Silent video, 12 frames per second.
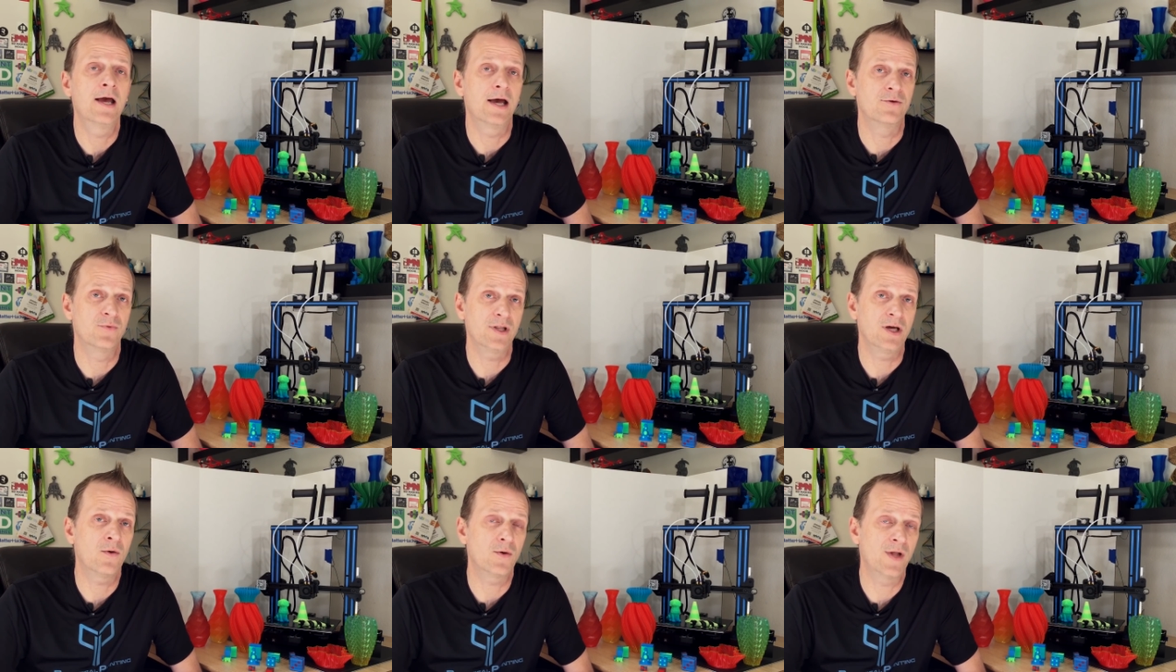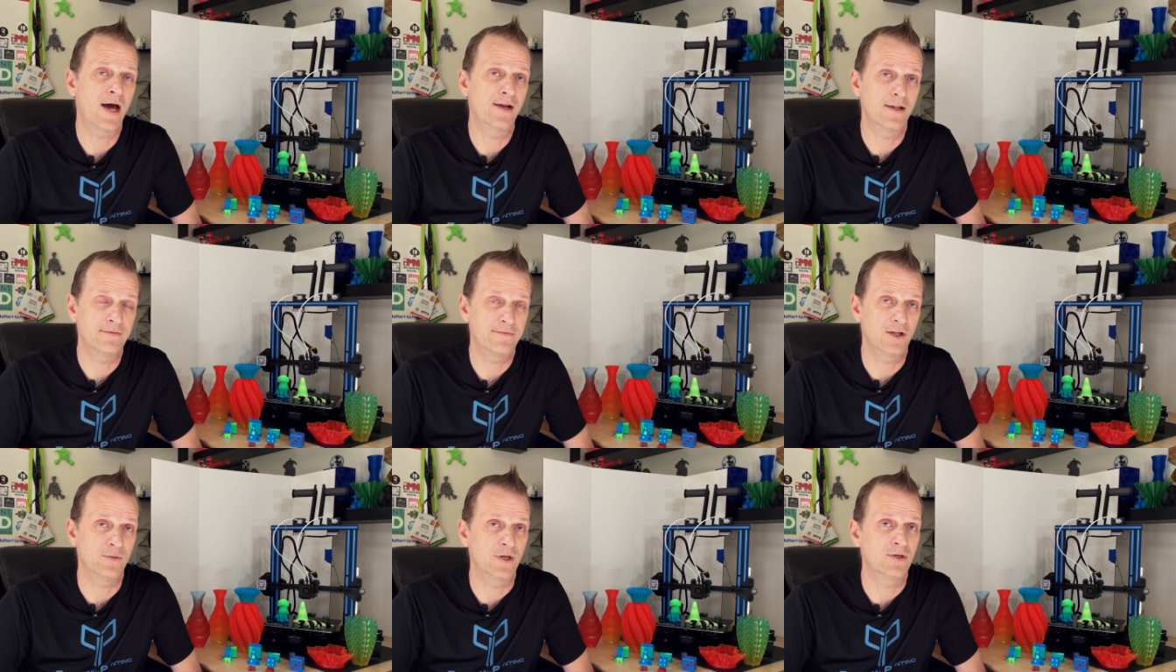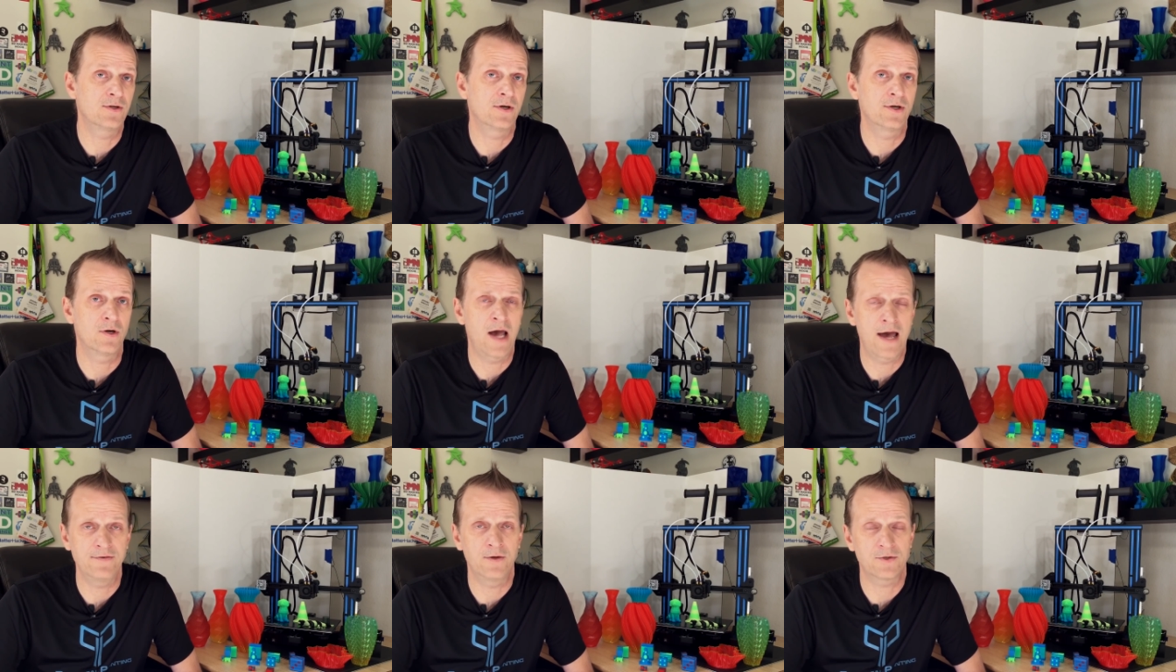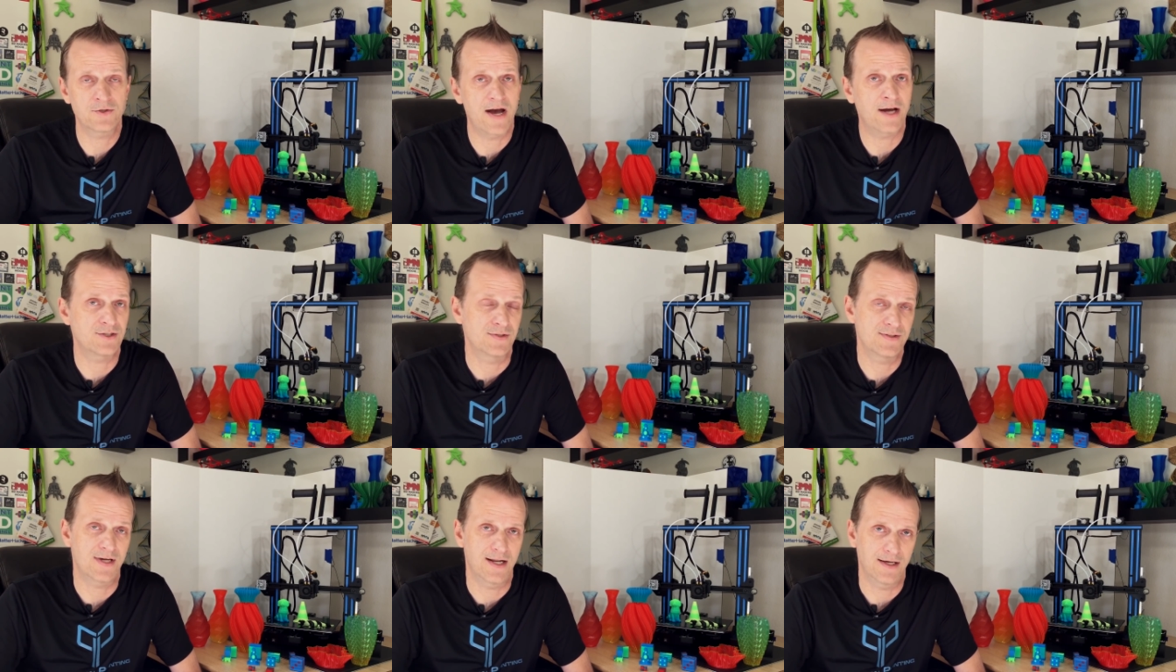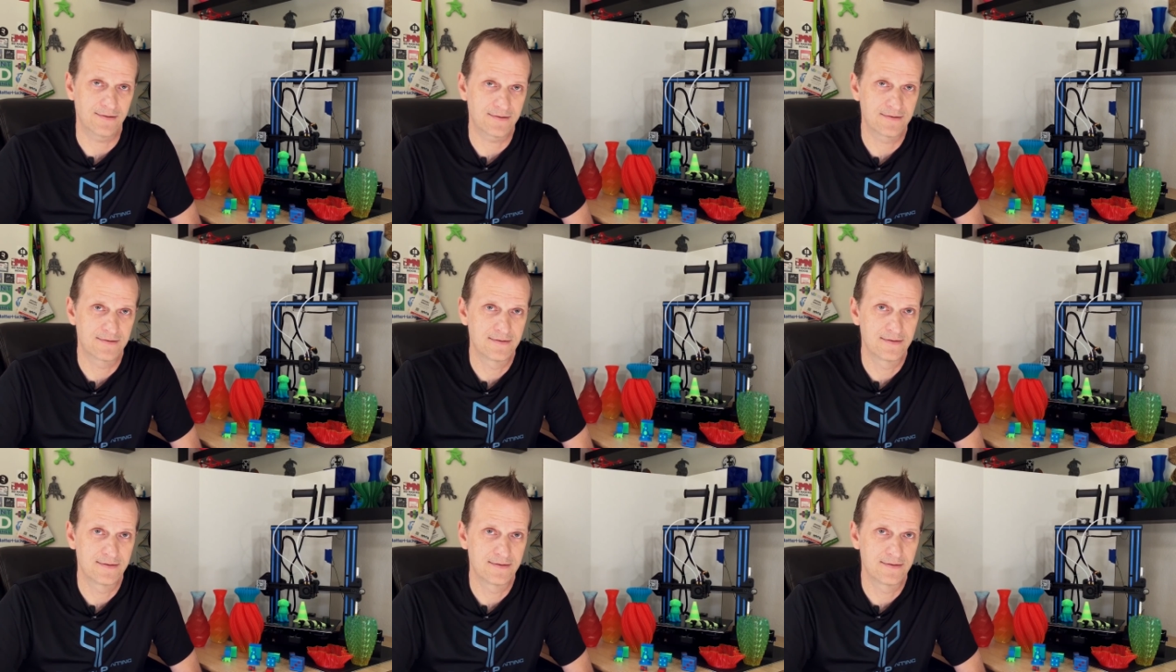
and really hold on to the filament during heavy retraction settings.